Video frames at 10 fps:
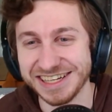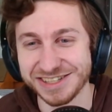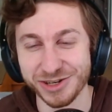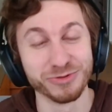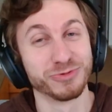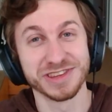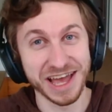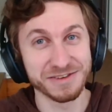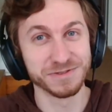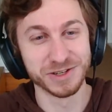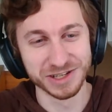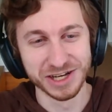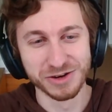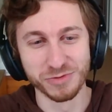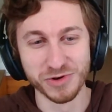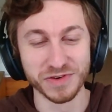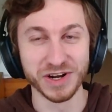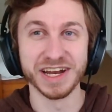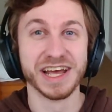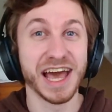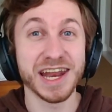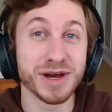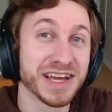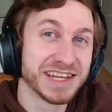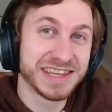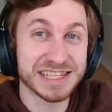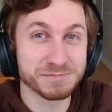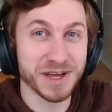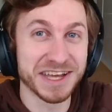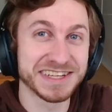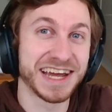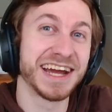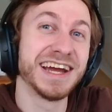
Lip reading: So we're thankful. We're moving on. Anyway, that's the plan today.